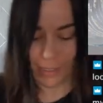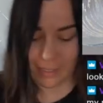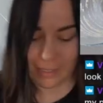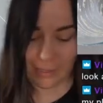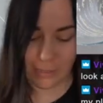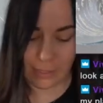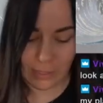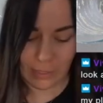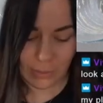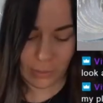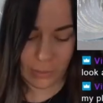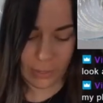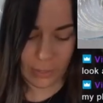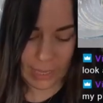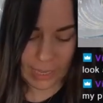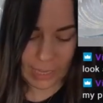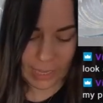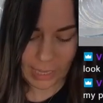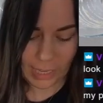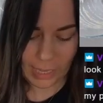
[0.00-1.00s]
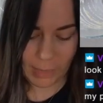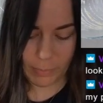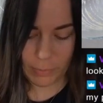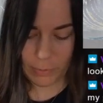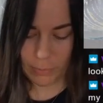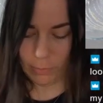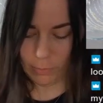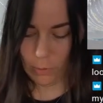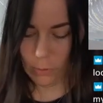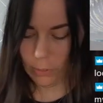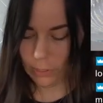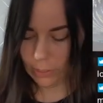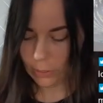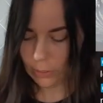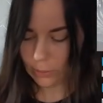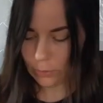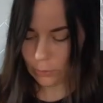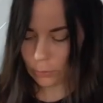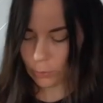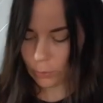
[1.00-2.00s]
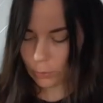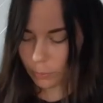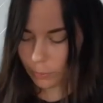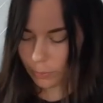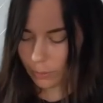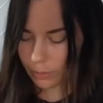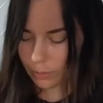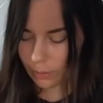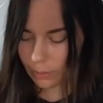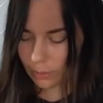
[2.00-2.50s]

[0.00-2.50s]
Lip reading: We still got heaps of rolling to do, but